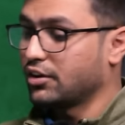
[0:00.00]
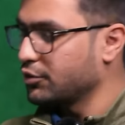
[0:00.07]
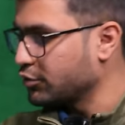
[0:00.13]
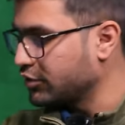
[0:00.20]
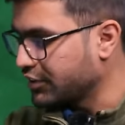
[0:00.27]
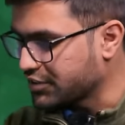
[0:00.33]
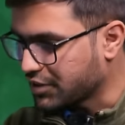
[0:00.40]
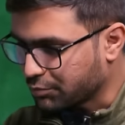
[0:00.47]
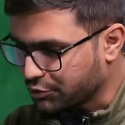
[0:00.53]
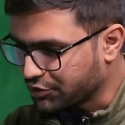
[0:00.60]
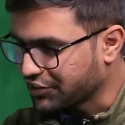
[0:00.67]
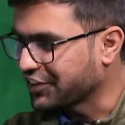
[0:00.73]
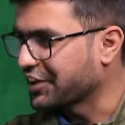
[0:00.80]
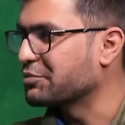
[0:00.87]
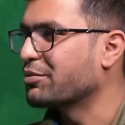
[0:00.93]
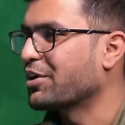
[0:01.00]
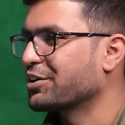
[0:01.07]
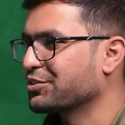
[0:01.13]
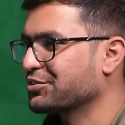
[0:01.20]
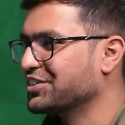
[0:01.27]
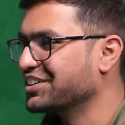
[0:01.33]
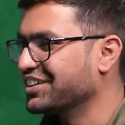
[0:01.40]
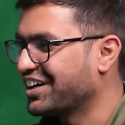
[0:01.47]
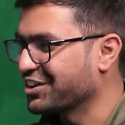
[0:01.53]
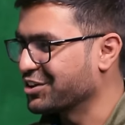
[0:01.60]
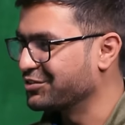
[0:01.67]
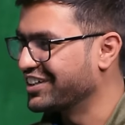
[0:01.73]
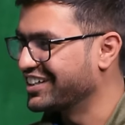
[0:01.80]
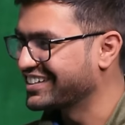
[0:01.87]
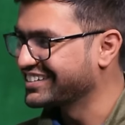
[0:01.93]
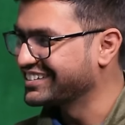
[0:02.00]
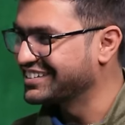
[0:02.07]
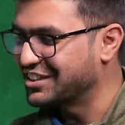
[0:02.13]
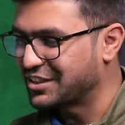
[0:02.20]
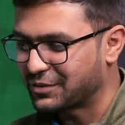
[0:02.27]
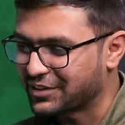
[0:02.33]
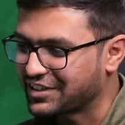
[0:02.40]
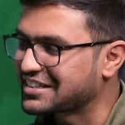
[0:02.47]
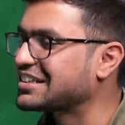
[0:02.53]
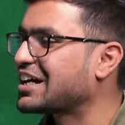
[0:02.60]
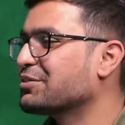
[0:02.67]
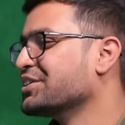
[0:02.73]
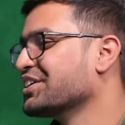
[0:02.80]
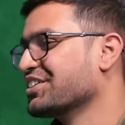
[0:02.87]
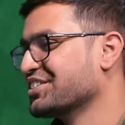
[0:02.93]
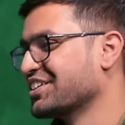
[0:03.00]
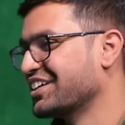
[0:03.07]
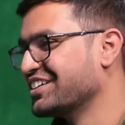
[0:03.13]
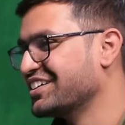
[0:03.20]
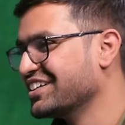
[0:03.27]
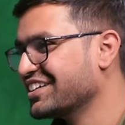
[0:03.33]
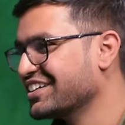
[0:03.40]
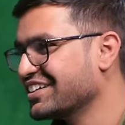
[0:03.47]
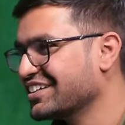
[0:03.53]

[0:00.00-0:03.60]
So let's come to the second part of the argument about Islam and Christianity.